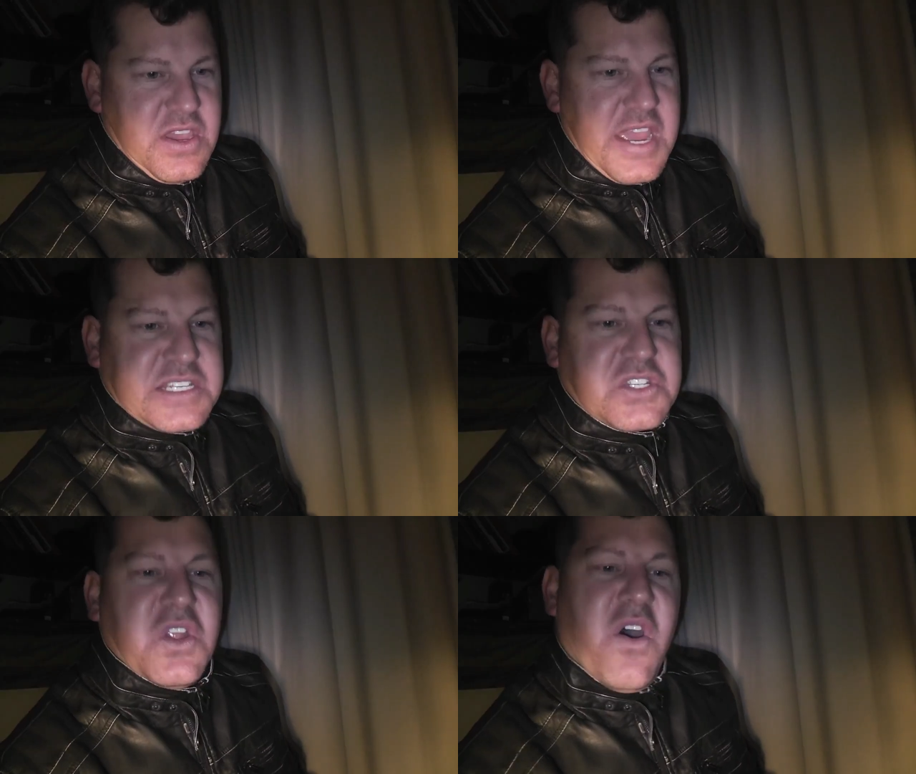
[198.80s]

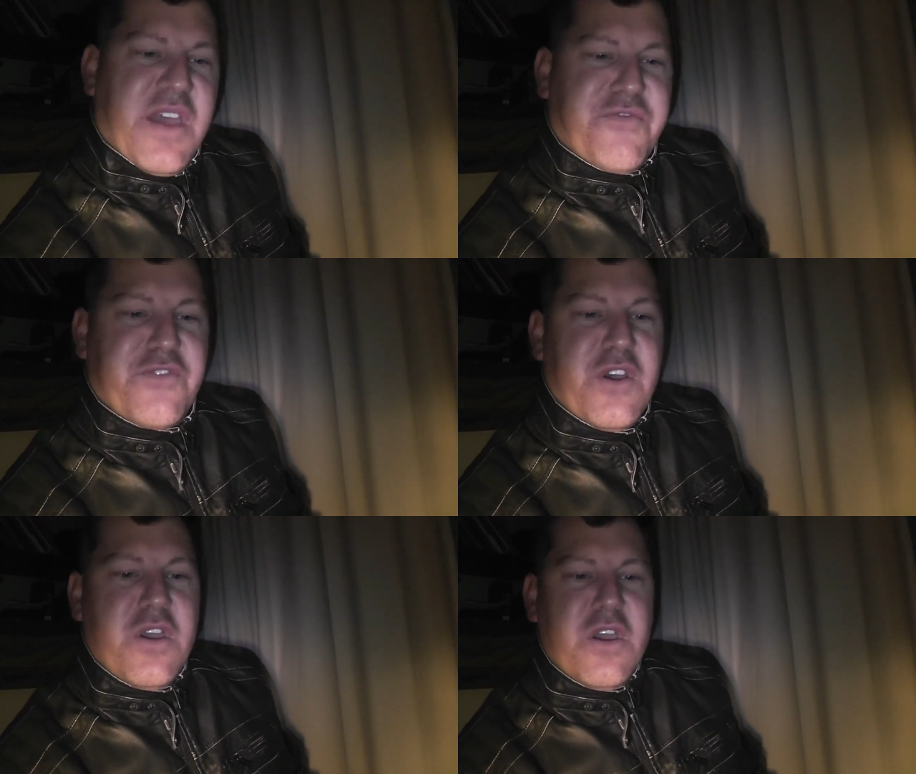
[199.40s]
It's life.
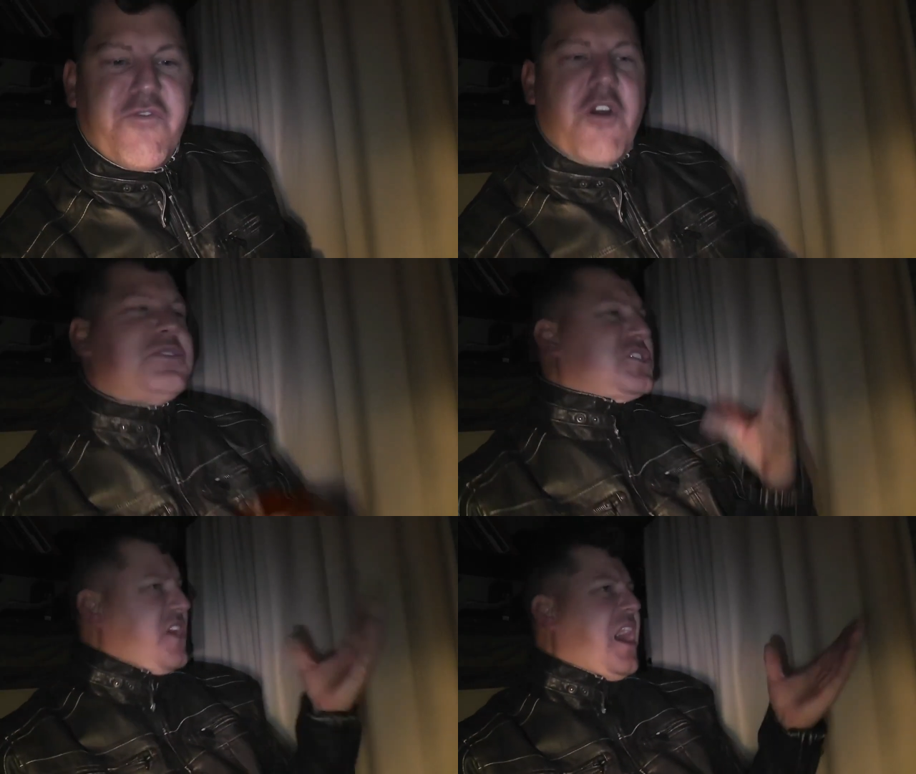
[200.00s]
From
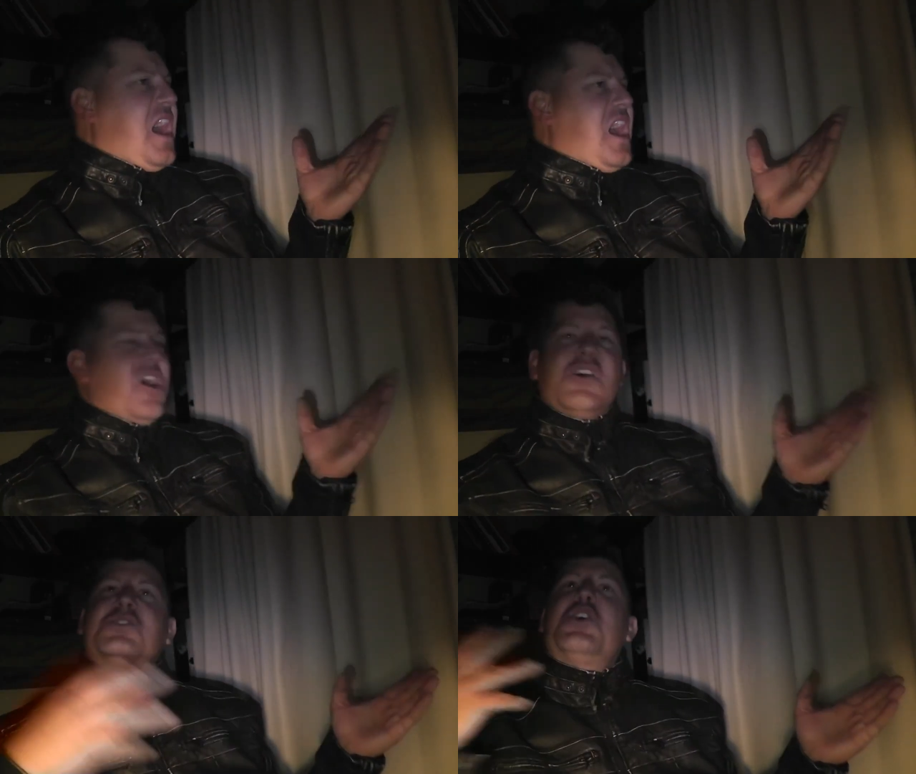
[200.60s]
start
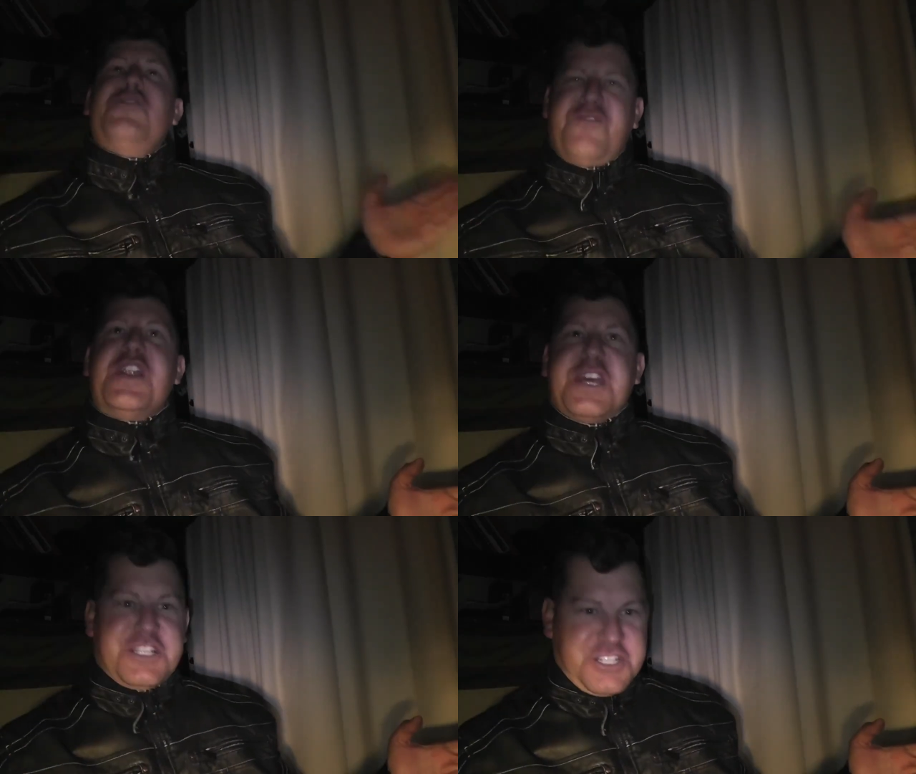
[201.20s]
to
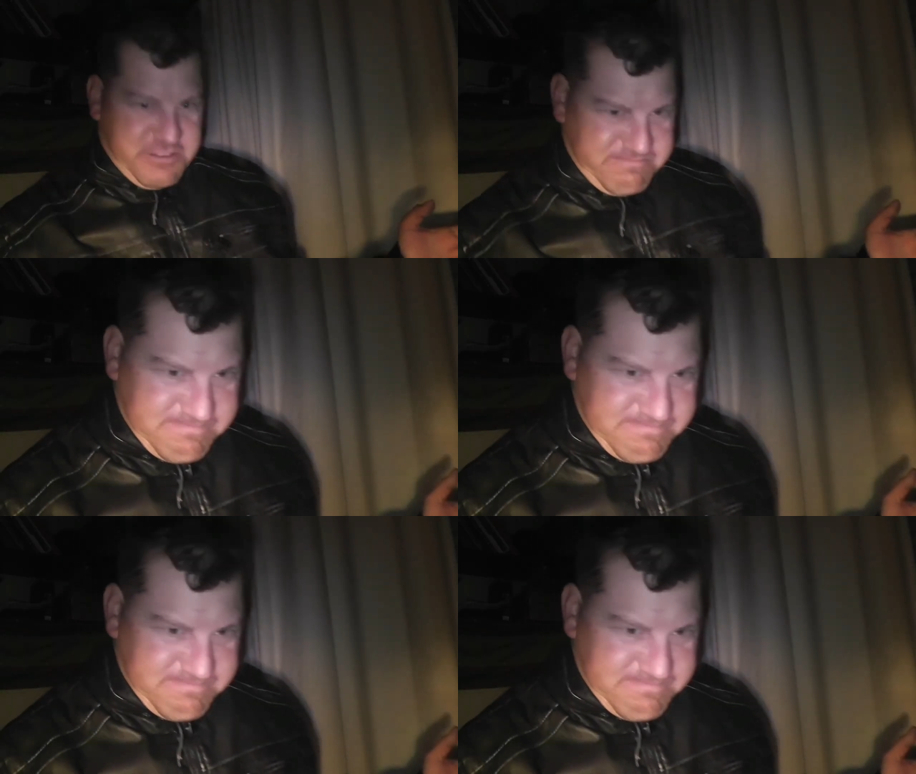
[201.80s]
finish.